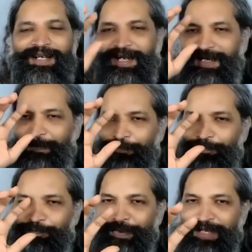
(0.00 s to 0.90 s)
And I
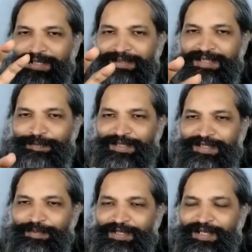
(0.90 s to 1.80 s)
bring this
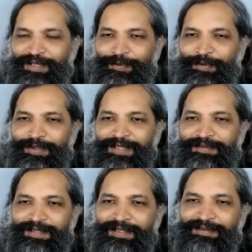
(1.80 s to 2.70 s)
perception into all these
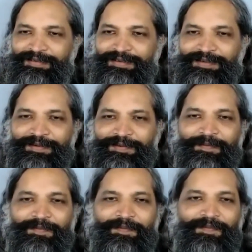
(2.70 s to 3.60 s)
things.
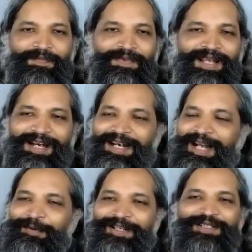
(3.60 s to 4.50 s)
And
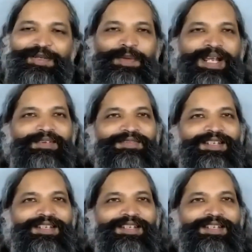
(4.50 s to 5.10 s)
now it is a wave of